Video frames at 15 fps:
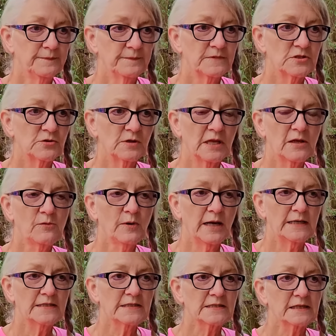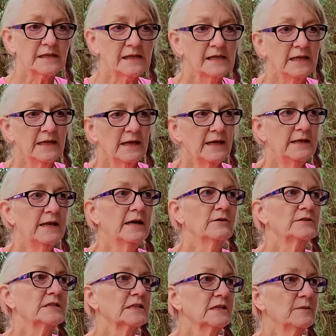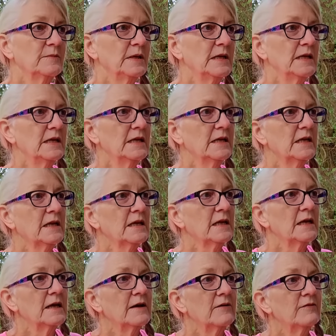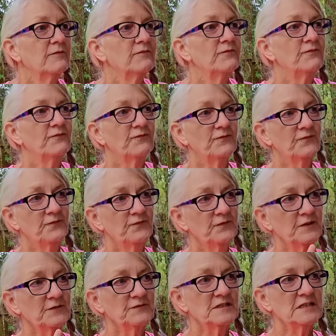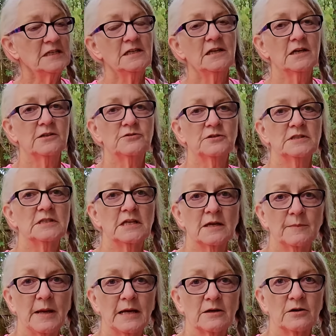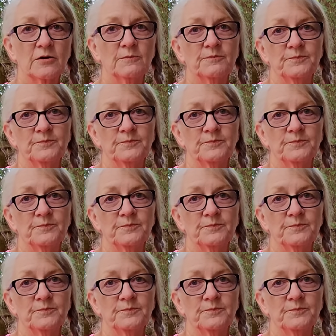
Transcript: to Key West. And now it's going to be 1,500 to get back home.